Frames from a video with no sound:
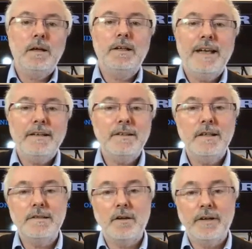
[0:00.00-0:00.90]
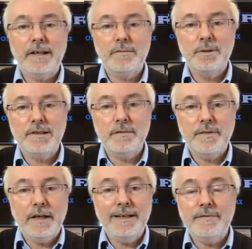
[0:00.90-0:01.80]
And Editor's ONIX was
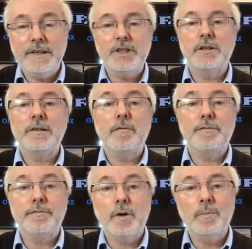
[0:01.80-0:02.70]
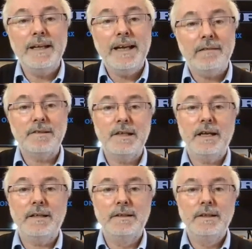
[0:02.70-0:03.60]
envisioned from the
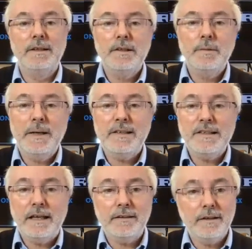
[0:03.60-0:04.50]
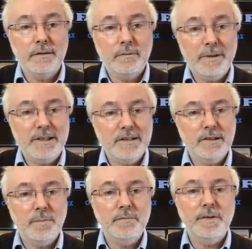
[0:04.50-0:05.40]
outset to be a standard that would be
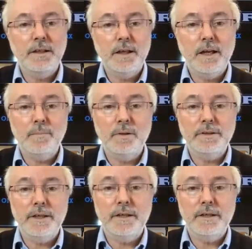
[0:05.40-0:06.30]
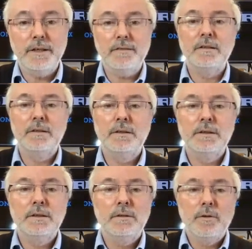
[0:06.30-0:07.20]
suitable for global use.
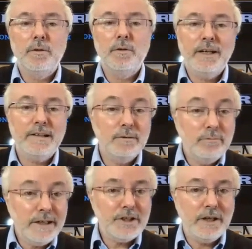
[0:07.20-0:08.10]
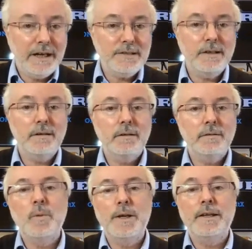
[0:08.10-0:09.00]
Although ONIX originated
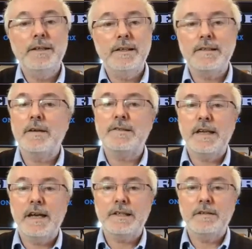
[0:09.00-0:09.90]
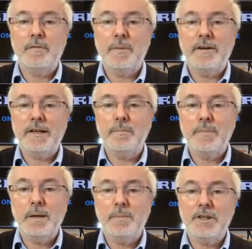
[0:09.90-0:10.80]
within the Association of American
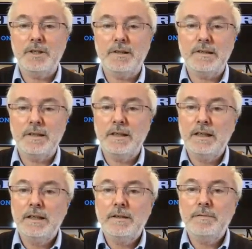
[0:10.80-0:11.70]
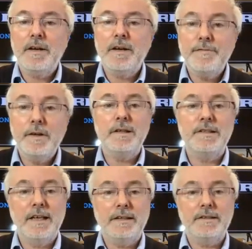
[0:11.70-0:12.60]
Publishers, the very
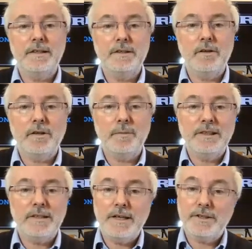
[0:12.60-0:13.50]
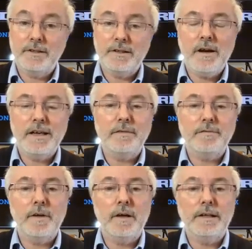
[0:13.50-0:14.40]
first editor documentation that I can
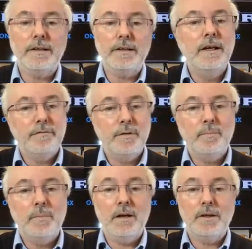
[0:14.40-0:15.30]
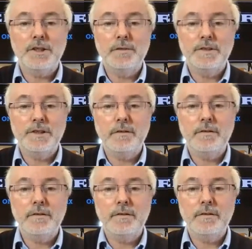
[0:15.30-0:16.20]
find from March of
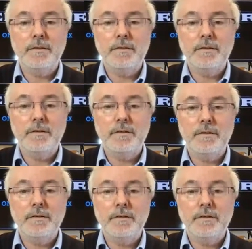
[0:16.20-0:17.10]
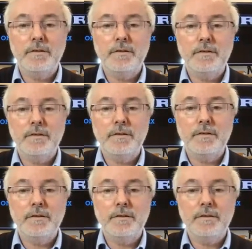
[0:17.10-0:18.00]
2000 was even
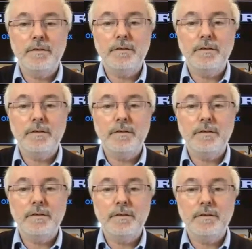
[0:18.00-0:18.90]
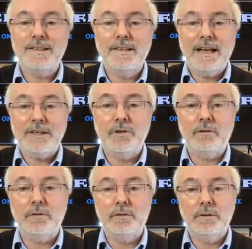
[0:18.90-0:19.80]
titled ONIX International.